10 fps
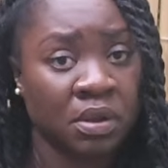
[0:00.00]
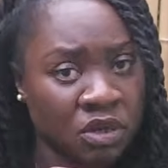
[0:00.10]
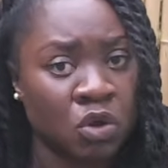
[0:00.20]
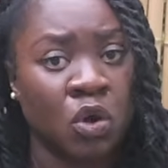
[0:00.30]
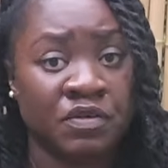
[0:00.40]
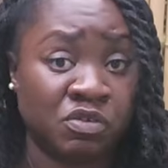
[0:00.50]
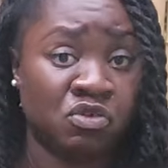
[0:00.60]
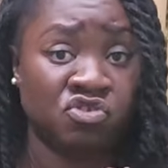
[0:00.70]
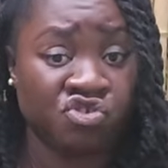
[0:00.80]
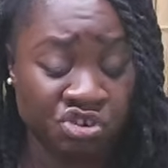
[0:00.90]
you know, if it
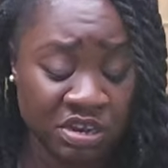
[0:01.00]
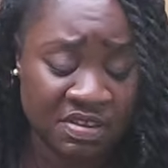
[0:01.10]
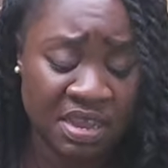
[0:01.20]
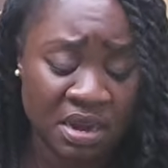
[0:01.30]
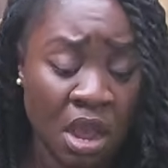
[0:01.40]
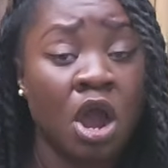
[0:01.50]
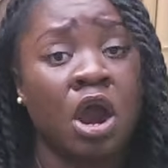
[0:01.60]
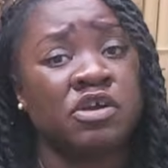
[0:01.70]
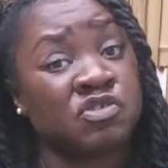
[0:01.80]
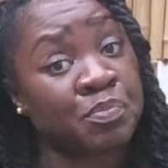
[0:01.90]
was treated
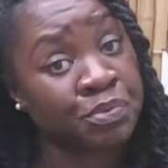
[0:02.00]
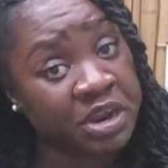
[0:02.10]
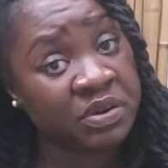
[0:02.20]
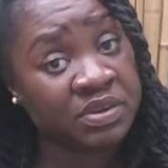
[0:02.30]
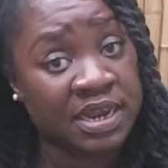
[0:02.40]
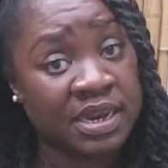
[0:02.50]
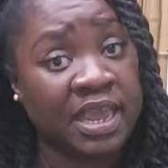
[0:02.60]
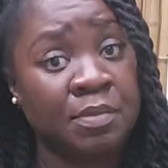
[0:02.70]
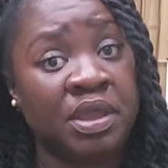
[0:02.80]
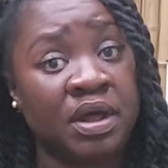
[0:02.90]
or sprayed with any
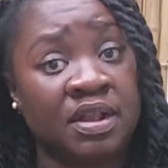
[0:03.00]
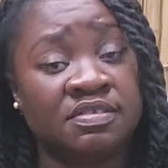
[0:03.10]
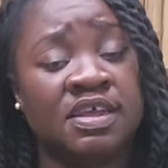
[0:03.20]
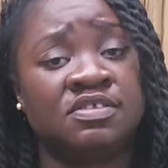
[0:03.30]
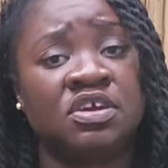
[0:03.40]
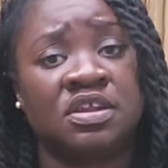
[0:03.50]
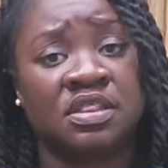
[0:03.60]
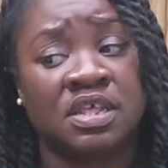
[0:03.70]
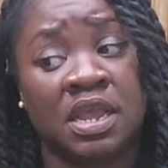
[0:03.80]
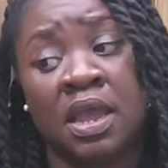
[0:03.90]
chemicals. That's the other
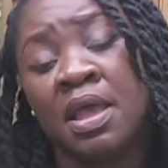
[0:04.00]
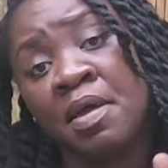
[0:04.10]
thing.